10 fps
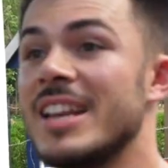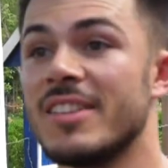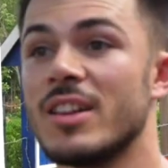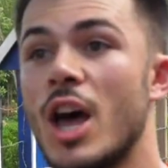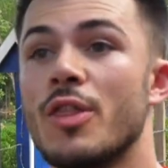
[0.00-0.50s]
need
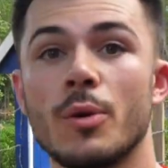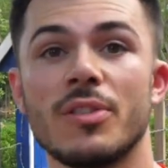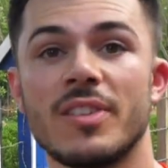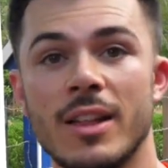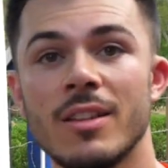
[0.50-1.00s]
to learn those
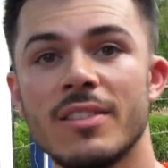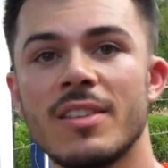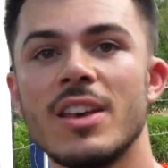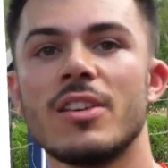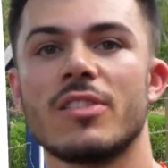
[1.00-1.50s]
skills.
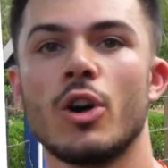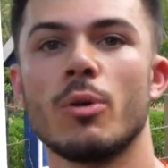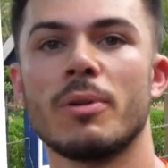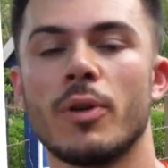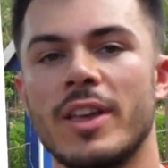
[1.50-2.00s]
So
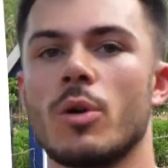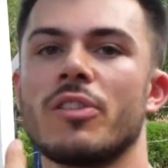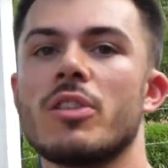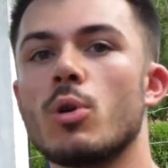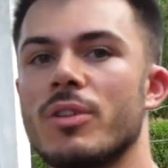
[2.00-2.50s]
before they go on
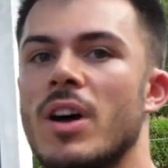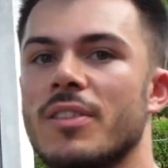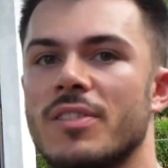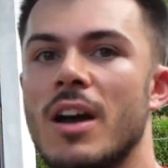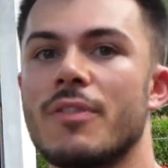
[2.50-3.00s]
to the more
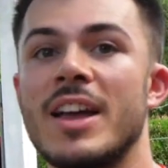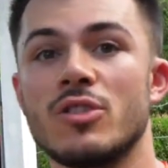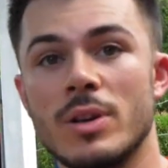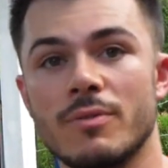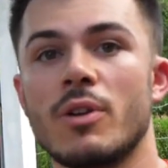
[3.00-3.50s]
advanced stuff, they're
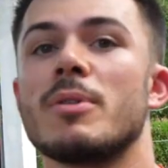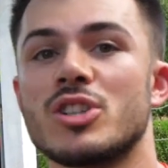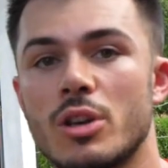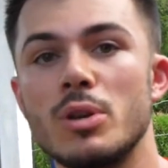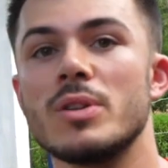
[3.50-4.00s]
doing very
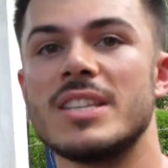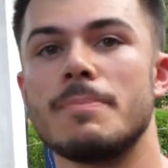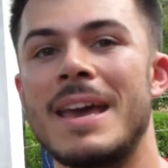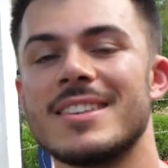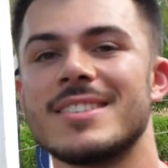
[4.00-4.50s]
much
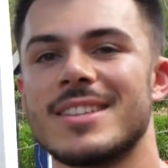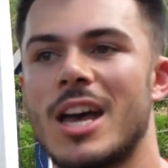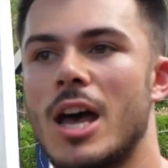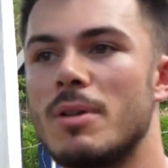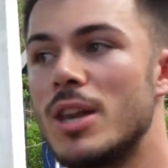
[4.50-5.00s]
community-based
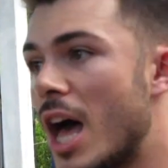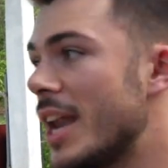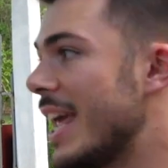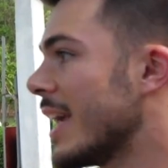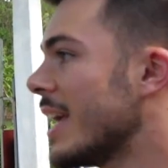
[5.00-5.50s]

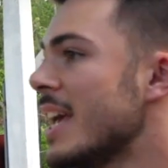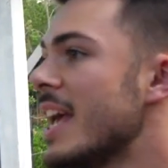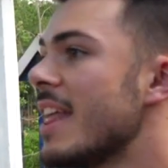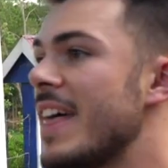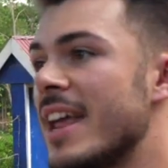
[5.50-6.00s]
learning.
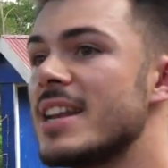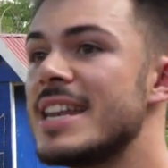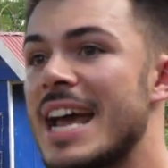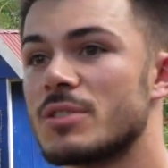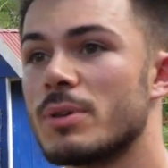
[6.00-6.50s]
Then
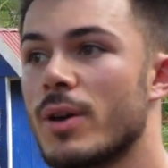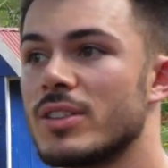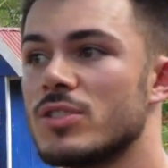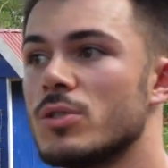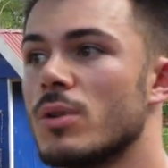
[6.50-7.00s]
next we're going
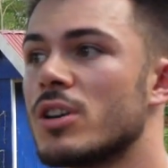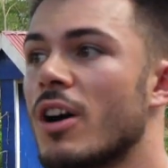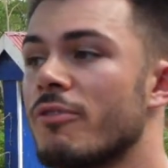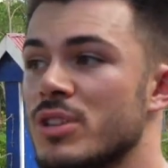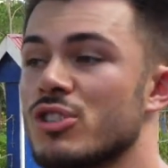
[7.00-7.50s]
to a
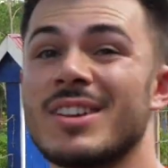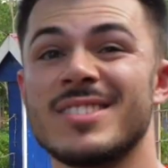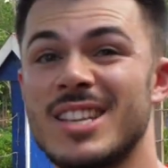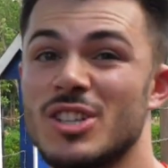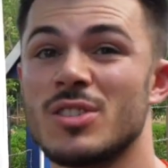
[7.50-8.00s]
government
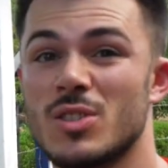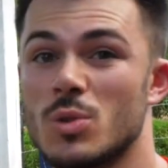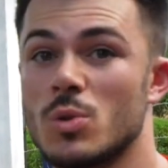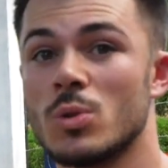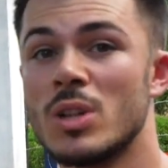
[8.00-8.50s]
transition
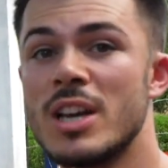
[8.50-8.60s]
school,